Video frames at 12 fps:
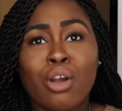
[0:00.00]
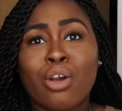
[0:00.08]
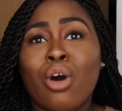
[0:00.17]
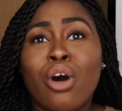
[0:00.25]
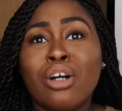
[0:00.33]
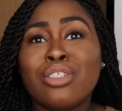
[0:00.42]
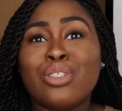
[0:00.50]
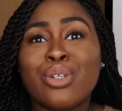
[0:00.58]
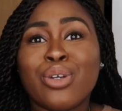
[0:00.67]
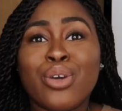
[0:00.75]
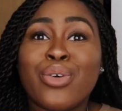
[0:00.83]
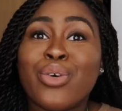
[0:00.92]
go onto
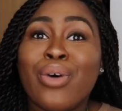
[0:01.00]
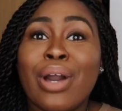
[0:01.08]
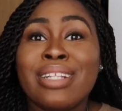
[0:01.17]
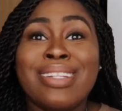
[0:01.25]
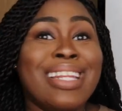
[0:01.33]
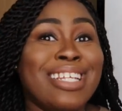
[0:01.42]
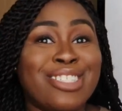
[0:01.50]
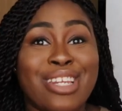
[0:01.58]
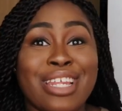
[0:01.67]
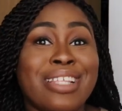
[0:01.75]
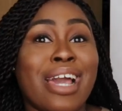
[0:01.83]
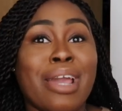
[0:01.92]
Google and
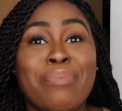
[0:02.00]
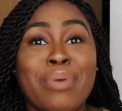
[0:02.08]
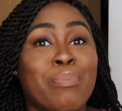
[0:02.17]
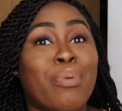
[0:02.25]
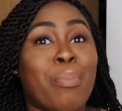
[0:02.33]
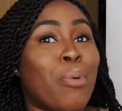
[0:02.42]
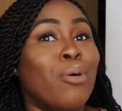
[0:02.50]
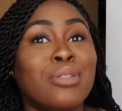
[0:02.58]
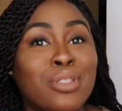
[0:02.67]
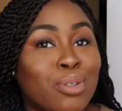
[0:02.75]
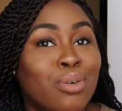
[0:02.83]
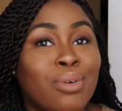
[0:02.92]
literally type in
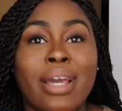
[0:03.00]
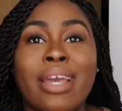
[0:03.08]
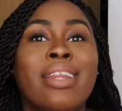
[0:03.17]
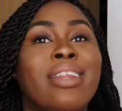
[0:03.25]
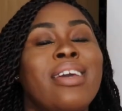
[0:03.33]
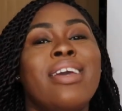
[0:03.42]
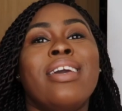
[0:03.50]
proposal, and